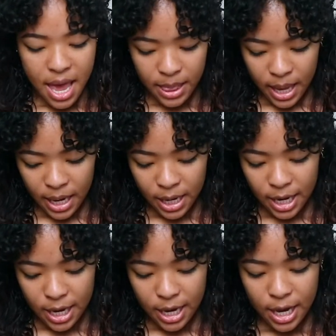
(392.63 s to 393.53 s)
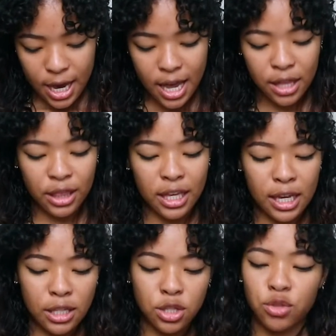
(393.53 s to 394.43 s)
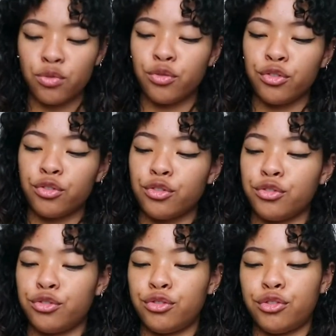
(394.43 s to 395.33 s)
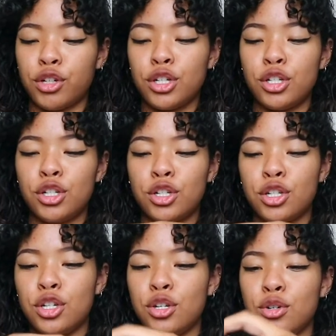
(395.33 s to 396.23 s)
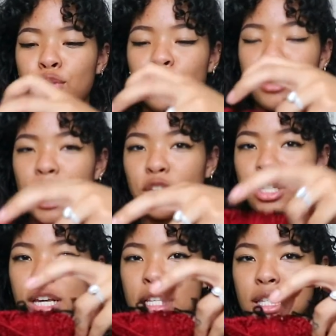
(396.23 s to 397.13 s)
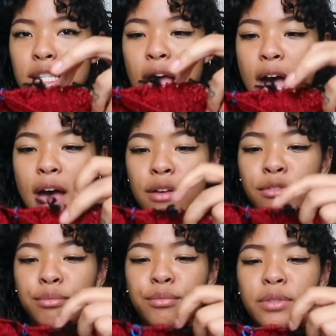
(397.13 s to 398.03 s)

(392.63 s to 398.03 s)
Like, these first 2 sections have